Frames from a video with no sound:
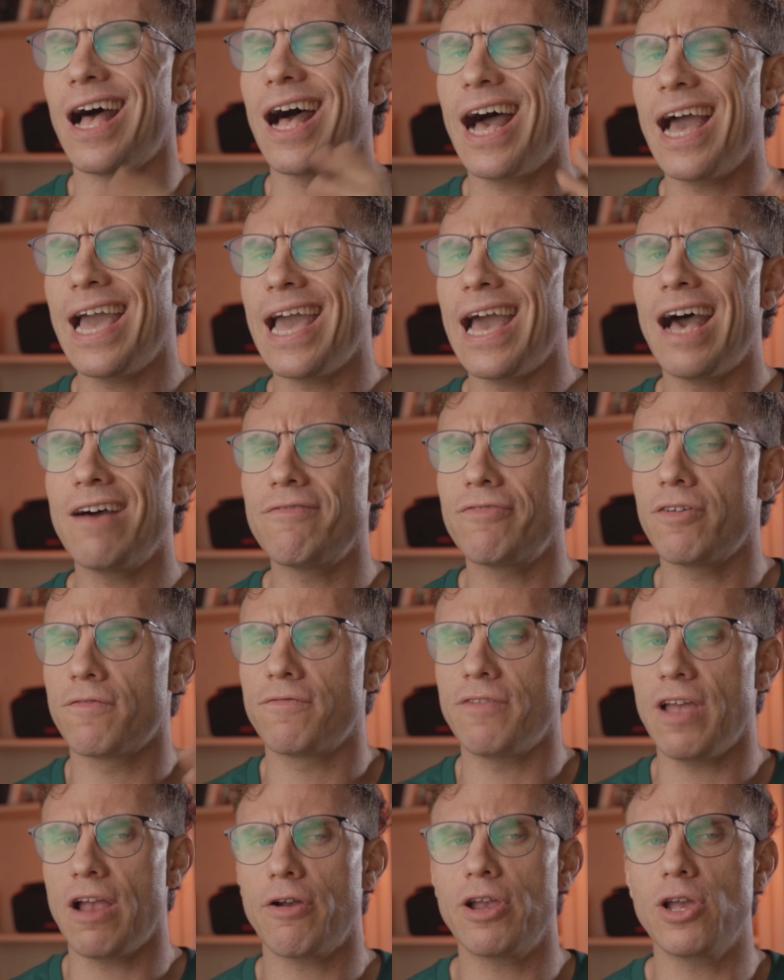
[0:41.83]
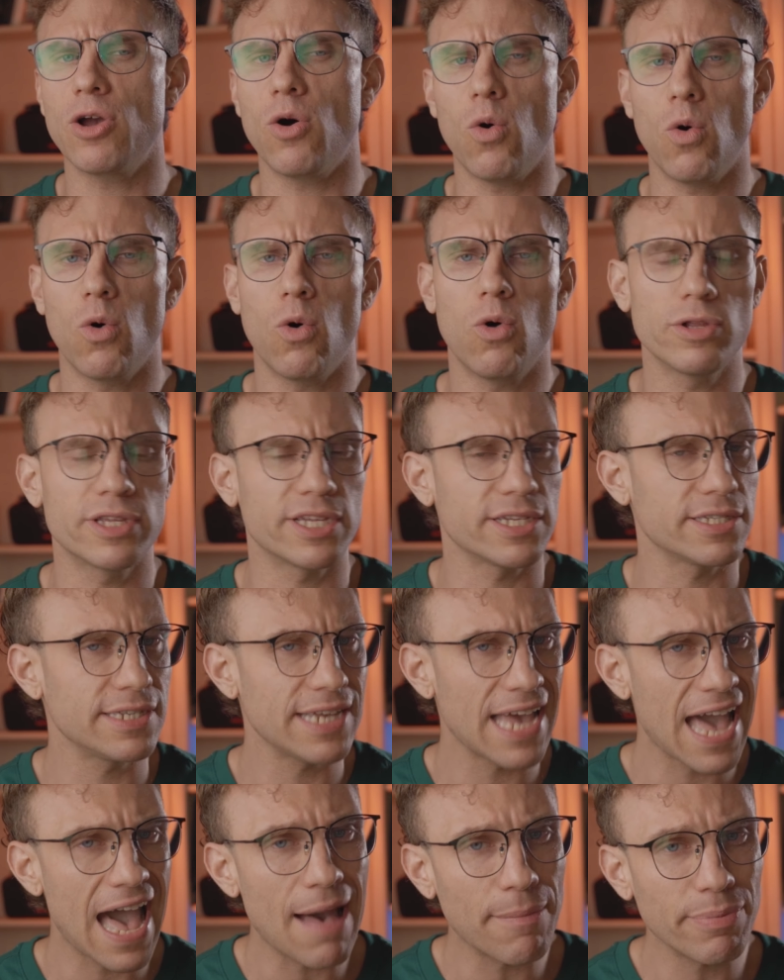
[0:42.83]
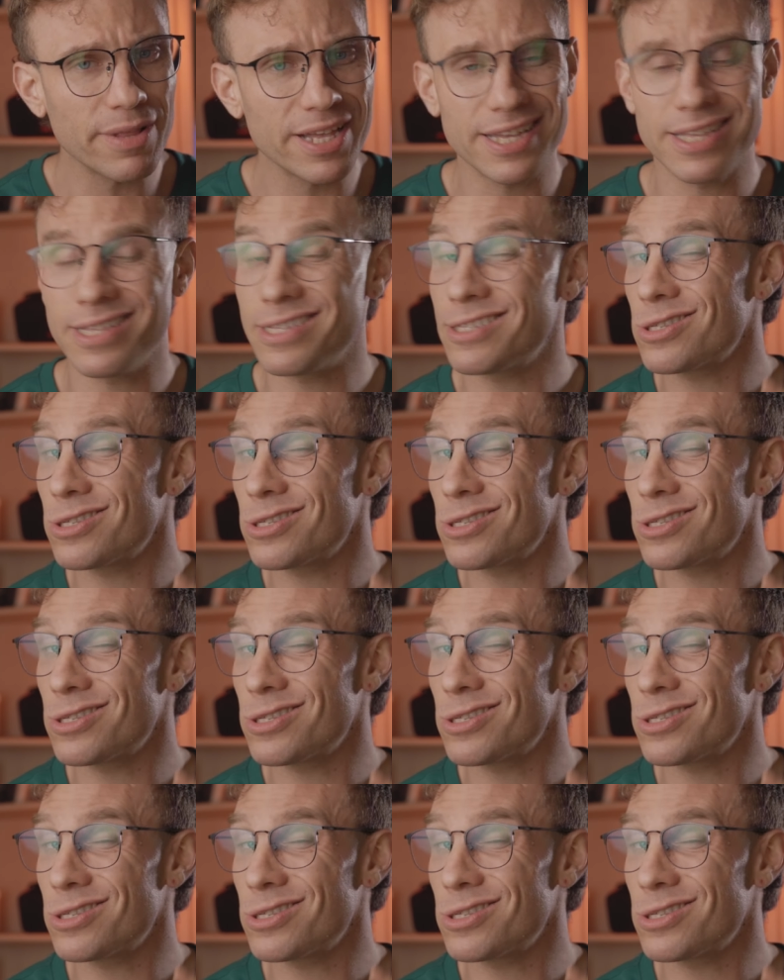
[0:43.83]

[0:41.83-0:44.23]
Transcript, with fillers: I have a very old tablet.